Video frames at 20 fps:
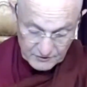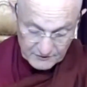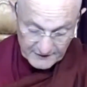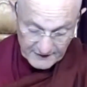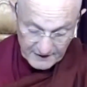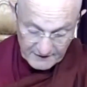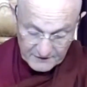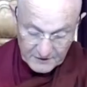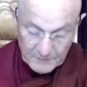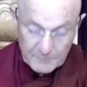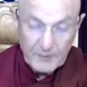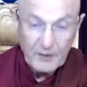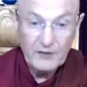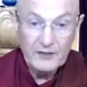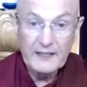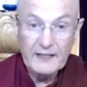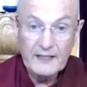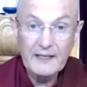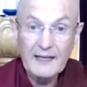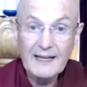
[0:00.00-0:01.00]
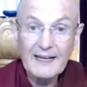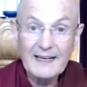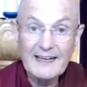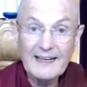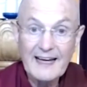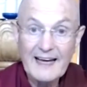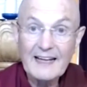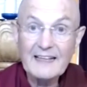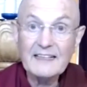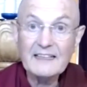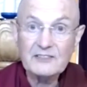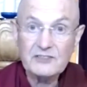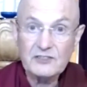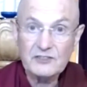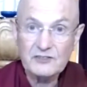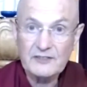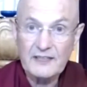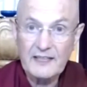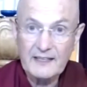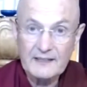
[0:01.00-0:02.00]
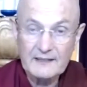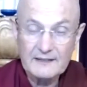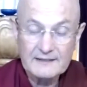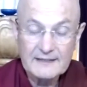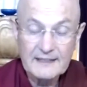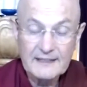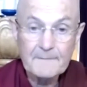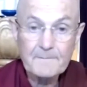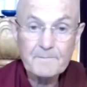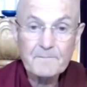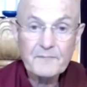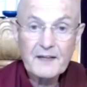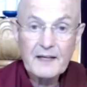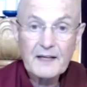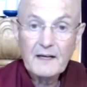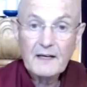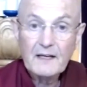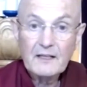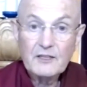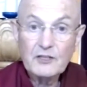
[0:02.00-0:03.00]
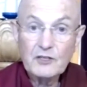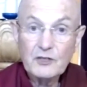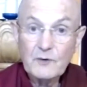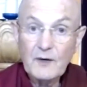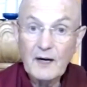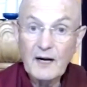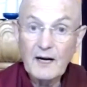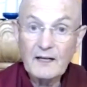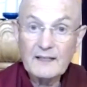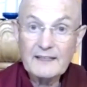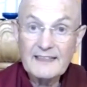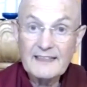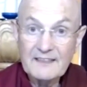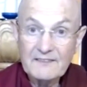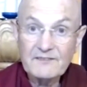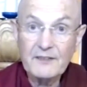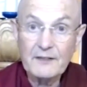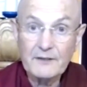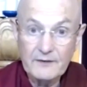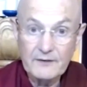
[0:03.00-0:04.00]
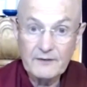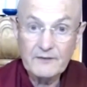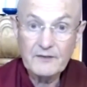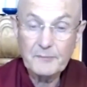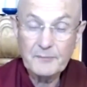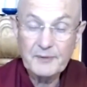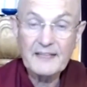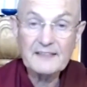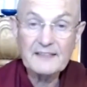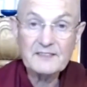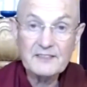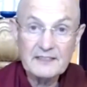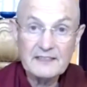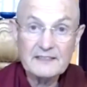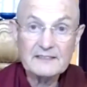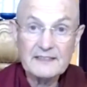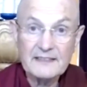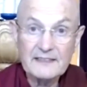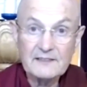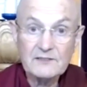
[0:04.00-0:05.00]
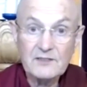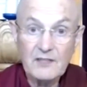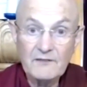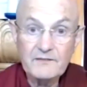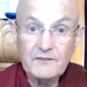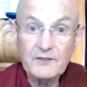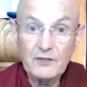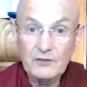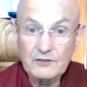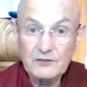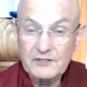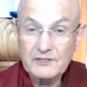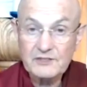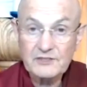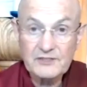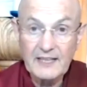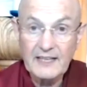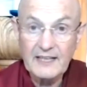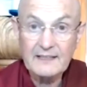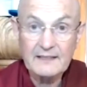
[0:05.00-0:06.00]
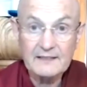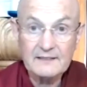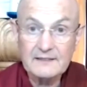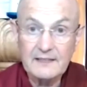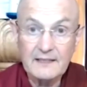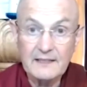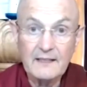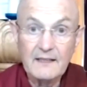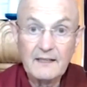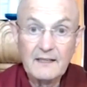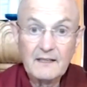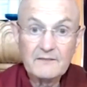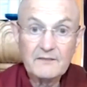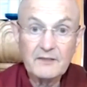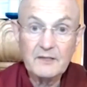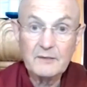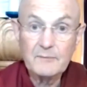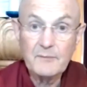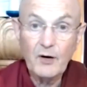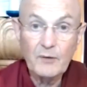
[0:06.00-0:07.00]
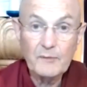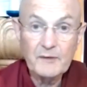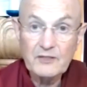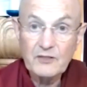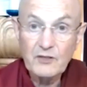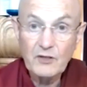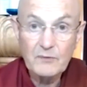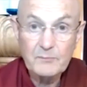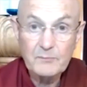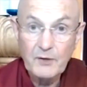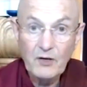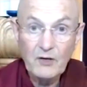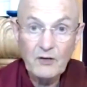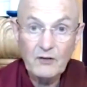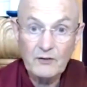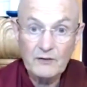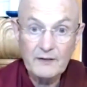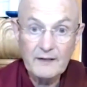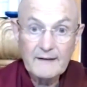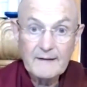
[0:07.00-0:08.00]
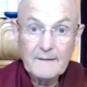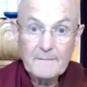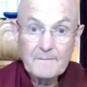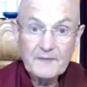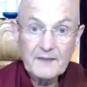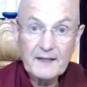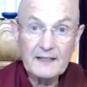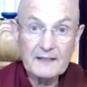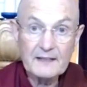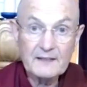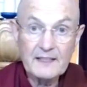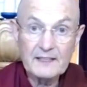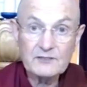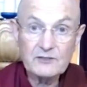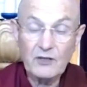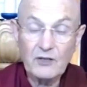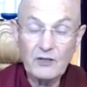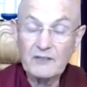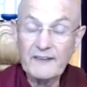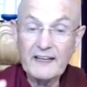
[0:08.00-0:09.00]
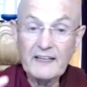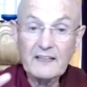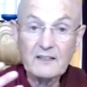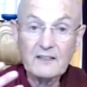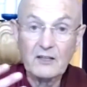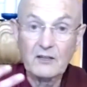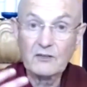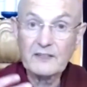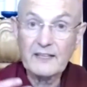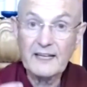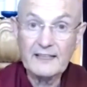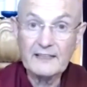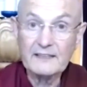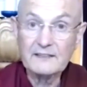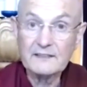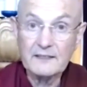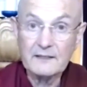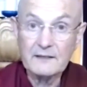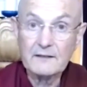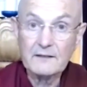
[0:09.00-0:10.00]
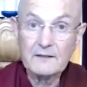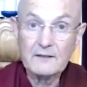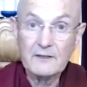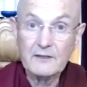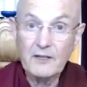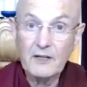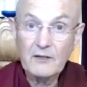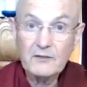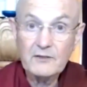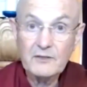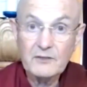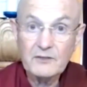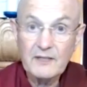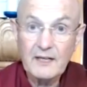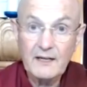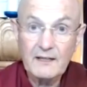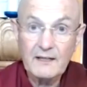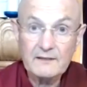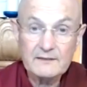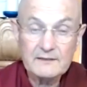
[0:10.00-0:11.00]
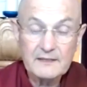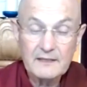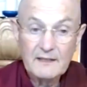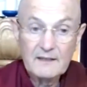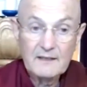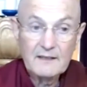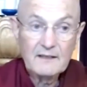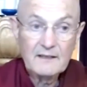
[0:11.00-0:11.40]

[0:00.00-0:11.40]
true for everybody in any society, you are given the prejudices of your society from the moment you're born. They're sort of inculcated, you can't,